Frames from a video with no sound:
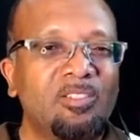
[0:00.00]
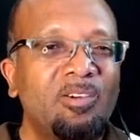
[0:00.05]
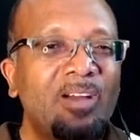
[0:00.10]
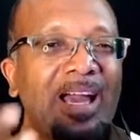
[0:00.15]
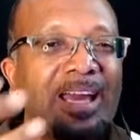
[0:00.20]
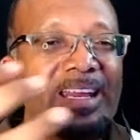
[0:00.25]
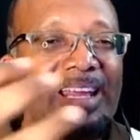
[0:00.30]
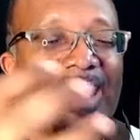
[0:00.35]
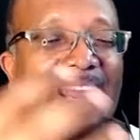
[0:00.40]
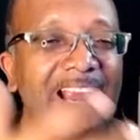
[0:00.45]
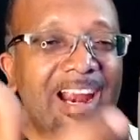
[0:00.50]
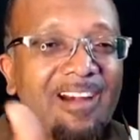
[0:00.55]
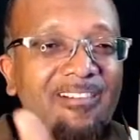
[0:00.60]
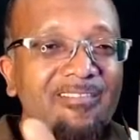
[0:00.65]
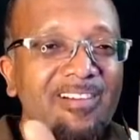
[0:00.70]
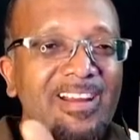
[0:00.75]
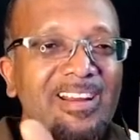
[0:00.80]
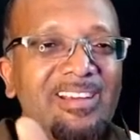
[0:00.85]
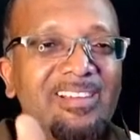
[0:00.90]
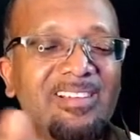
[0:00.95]
You had
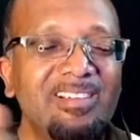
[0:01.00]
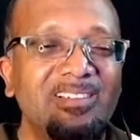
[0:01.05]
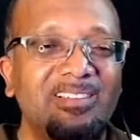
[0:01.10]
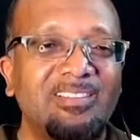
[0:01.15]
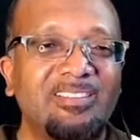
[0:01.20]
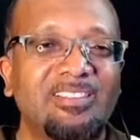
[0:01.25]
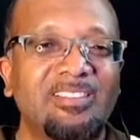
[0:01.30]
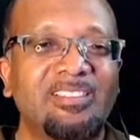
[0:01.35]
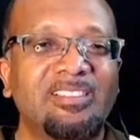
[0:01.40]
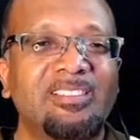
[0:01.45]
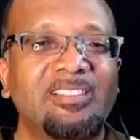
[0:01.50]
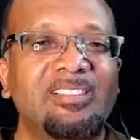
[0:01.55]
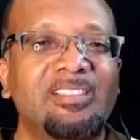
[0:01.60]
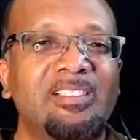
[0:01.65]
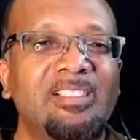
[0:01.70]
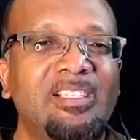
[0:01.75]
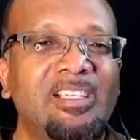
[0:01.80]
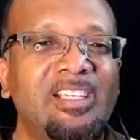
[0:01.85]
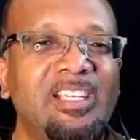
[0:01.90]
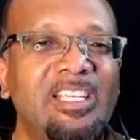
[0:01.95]
Herod,
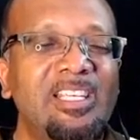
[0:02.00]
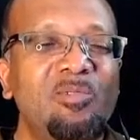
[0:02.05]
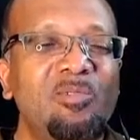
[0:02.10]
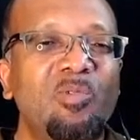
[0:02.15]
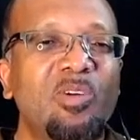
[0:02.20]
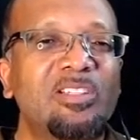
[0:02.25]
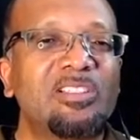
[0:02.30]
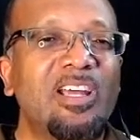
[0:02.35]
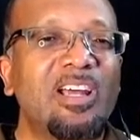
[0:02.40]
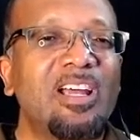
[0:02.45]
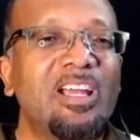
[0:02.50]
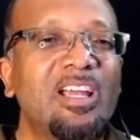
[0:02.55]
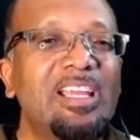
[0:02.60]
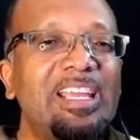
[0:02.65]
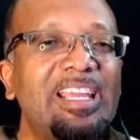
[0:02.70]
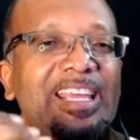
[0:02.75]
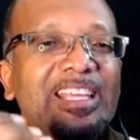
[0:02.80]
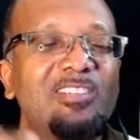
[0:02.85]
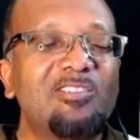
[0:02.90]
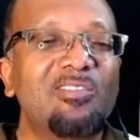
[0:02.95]
he was
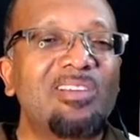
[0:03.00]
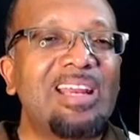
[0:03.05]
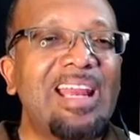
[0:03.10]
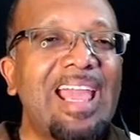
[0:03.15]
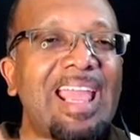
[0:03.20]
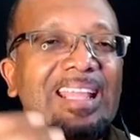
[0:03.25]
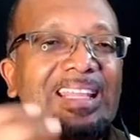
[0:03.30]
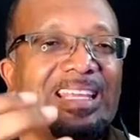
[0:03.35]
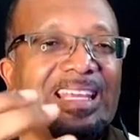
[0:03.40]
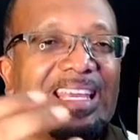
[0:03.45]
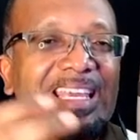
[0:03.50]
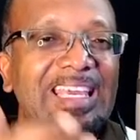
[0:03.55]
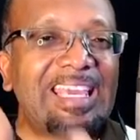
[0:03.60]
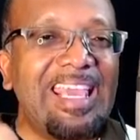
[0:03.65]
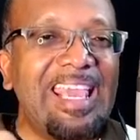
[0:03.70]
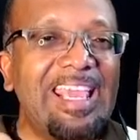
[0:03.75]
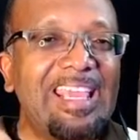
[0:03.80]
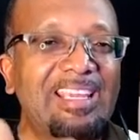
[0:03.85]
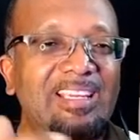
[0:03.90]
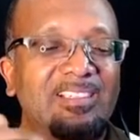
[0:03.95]
a Israelite
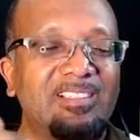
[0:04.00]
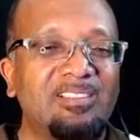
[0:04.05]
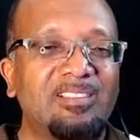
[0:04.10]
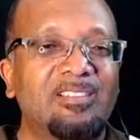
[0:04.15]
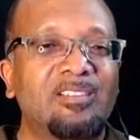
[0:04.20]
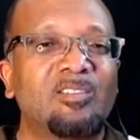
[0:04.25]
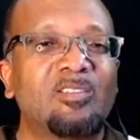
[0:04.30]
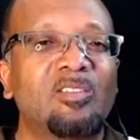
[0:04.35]
king